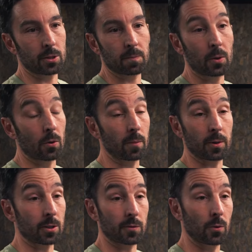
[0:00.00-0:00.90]
just purely
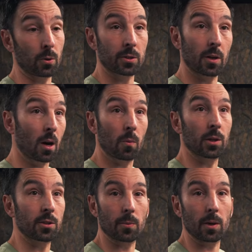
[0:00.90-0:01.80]
because forks are
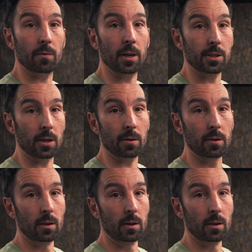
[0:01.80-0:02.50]
1-to-1 ratio